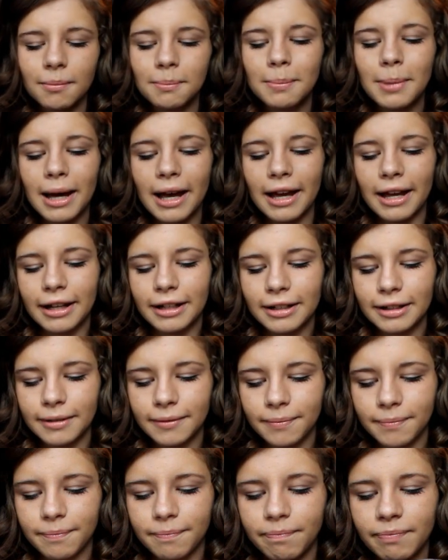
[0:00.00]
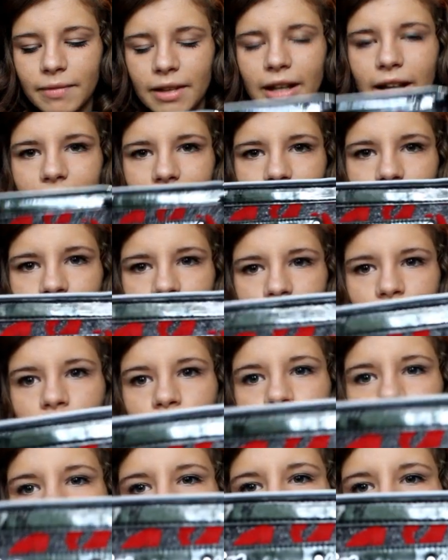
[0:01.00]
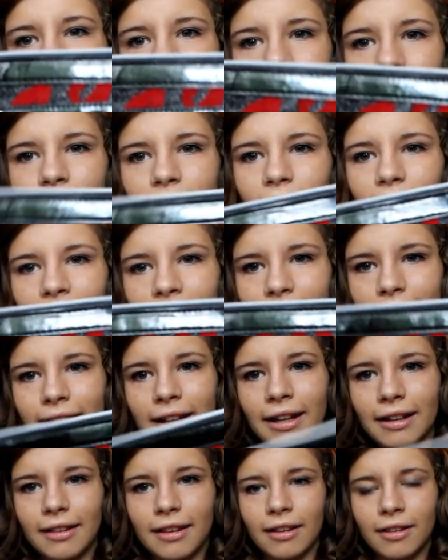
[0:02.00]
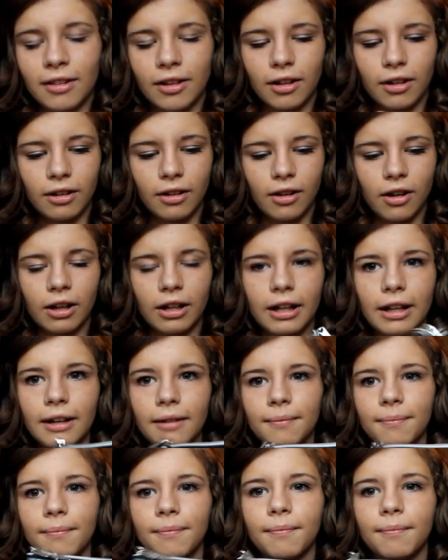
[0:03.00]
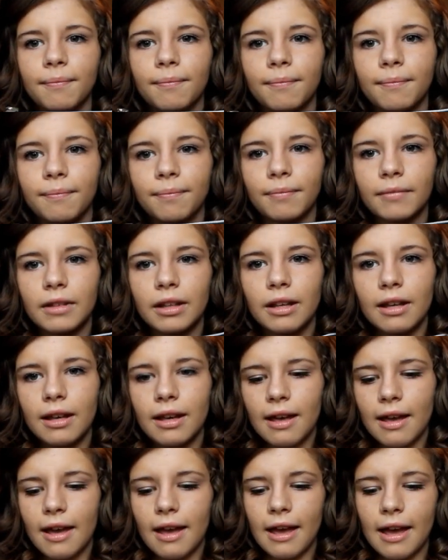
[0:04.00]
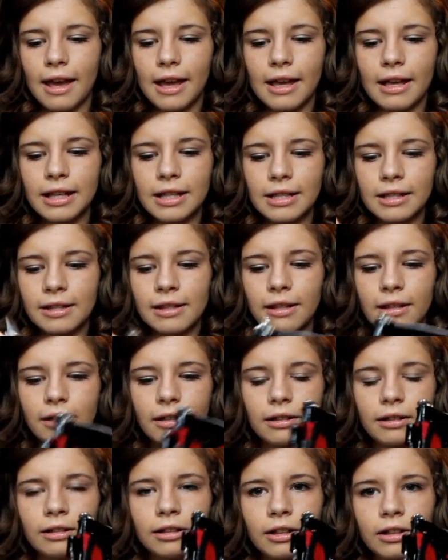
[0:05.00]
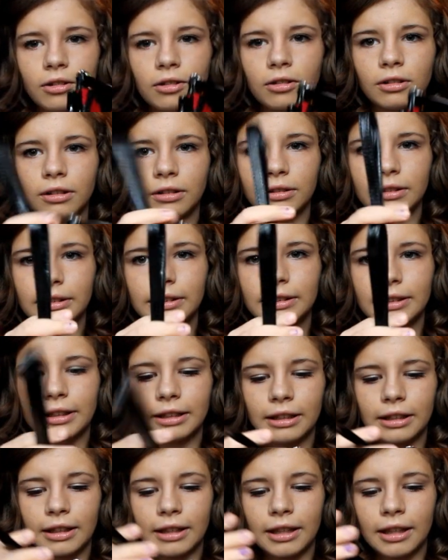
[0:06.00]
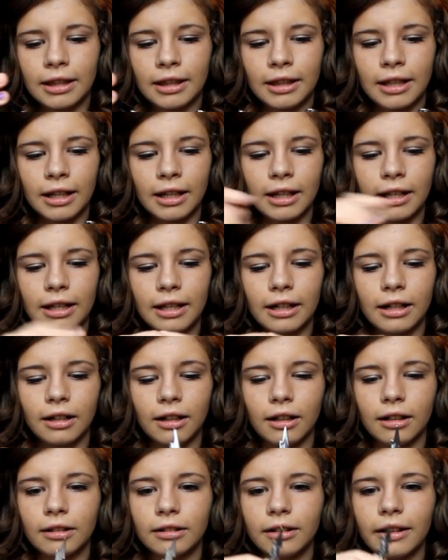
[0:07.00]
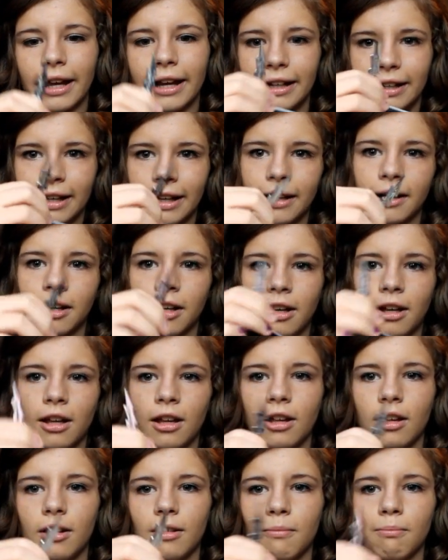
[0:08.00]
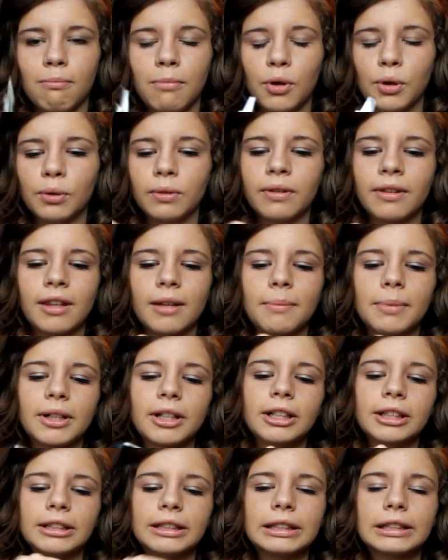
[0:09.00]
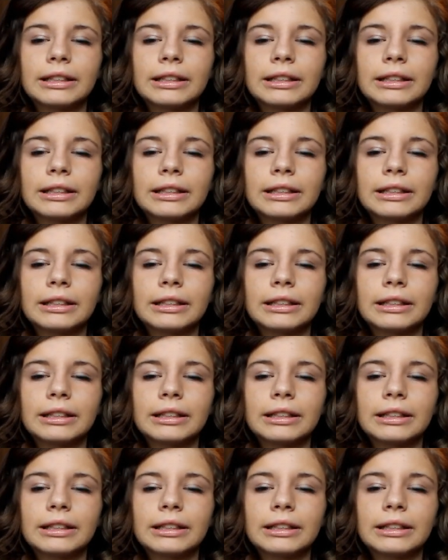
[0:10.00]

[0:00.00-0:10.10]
but it's just Betseyville and has kisses on it and little thingy and a lightning bolt zipper.